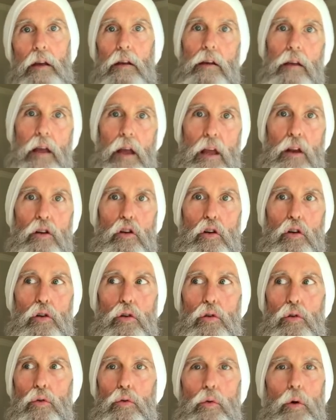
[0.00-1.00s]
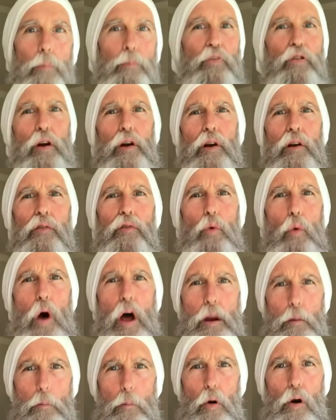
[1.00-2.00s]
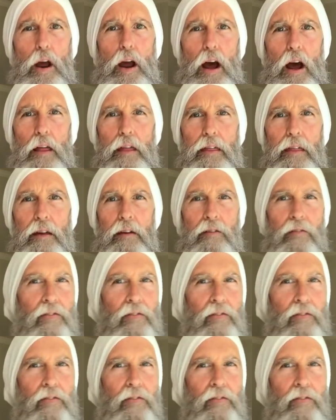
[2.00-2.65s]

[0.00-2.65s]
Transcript: Can you observe one breath?